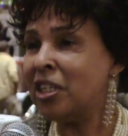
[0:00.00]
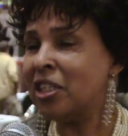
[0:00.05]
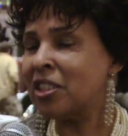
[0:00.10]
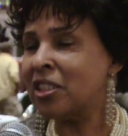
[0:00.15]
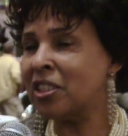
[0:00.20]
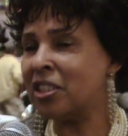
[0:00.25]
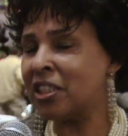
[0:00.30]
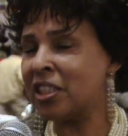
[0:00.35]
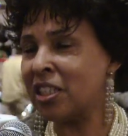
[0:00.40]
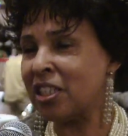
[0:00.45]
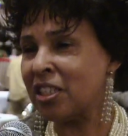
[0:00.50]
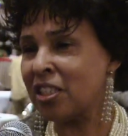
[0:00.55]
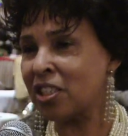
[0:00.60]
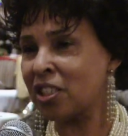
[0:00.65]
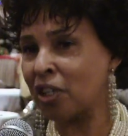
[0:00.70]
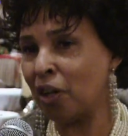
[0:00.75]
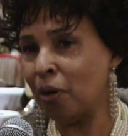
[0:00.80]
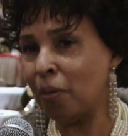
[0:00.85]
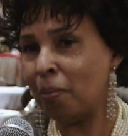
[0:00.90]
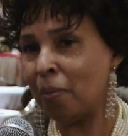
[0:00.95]
to think
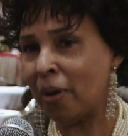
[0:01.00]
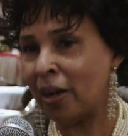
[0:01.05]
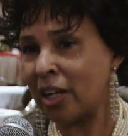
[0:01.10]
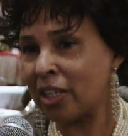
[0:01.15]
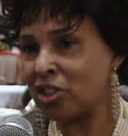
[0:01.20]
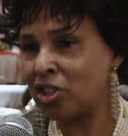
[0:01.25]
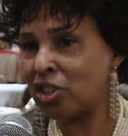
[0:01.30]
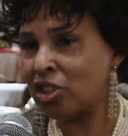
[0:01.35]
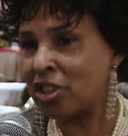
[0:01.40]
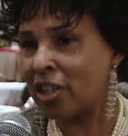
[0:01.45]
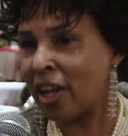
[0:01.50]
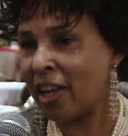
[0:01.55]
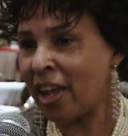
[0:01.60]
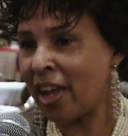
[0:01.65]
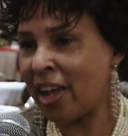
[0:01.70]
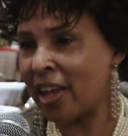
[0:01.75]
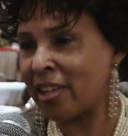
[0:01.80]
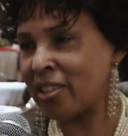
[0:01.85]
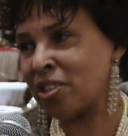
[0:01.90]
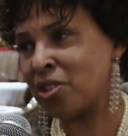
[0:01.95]
so much
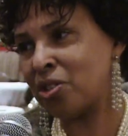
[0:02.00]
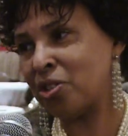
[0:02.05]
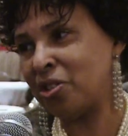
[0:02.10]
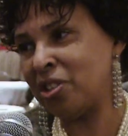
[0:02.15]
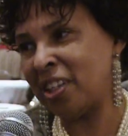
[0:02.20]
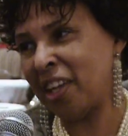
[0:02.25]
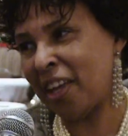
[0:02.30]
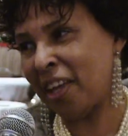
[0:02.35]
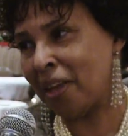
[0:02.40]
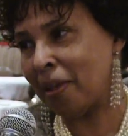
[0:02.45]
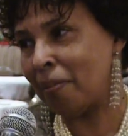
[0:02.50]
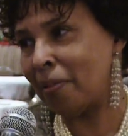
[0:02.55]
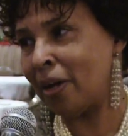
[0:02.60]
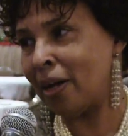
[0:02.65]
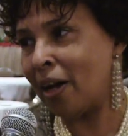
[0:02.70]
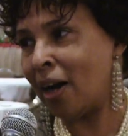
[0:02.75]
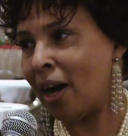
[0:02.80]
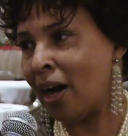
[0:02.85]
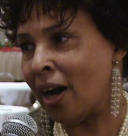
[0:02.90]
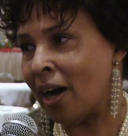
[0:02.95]
as to name
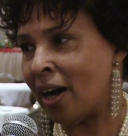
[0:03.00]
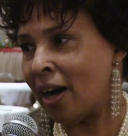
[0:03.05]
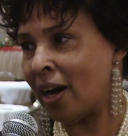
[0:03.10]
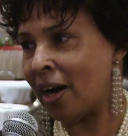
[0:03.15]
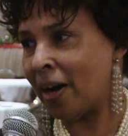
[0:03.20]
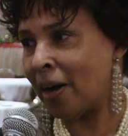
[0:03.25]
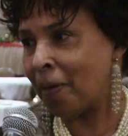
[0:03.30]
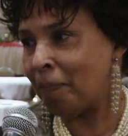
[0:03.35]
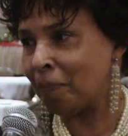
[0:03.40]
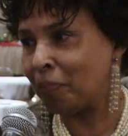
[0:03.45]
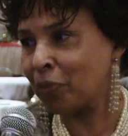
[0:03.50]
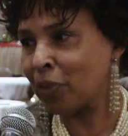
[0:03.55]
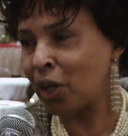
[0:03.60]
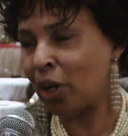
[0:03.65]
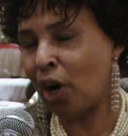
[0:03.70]
um,